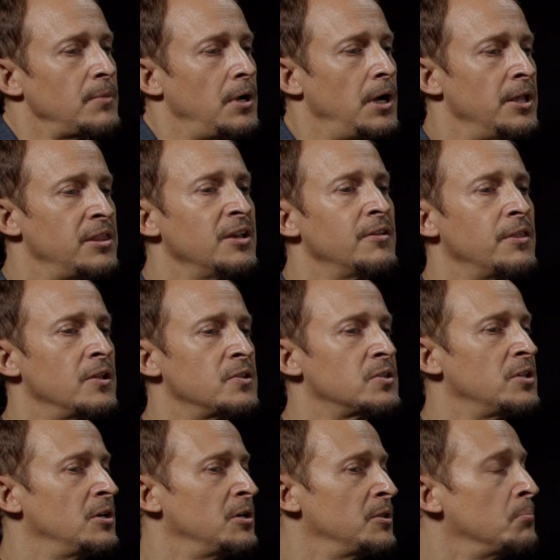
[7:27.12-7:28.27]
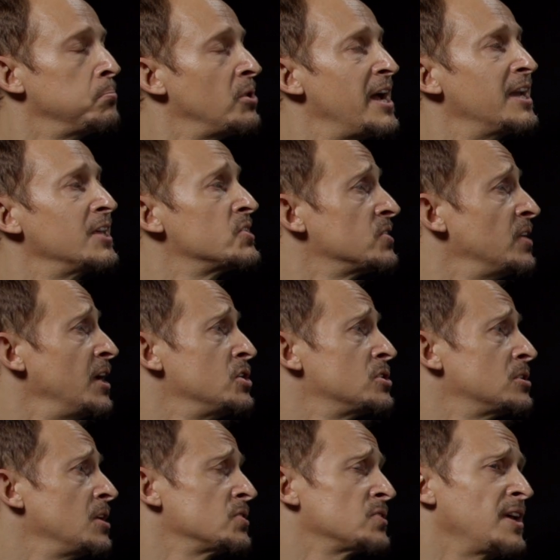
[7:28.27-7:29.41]
I think that the planning stage
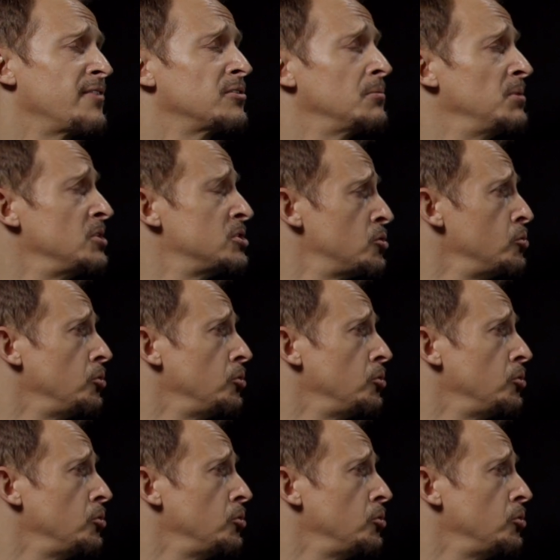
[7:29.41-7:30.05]
doesn't have to be too